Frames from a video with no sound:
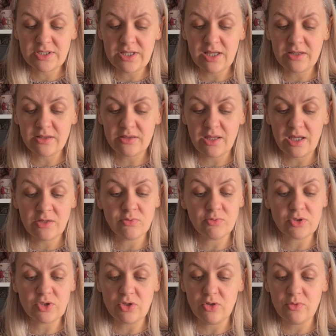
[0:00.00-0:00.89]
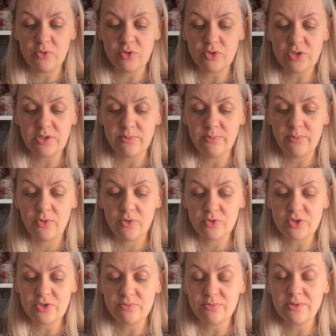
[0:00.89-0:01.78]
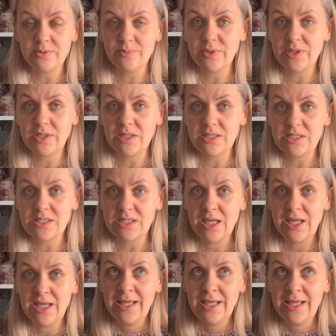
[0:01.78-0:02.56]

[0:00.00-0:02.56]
That was almost impossible because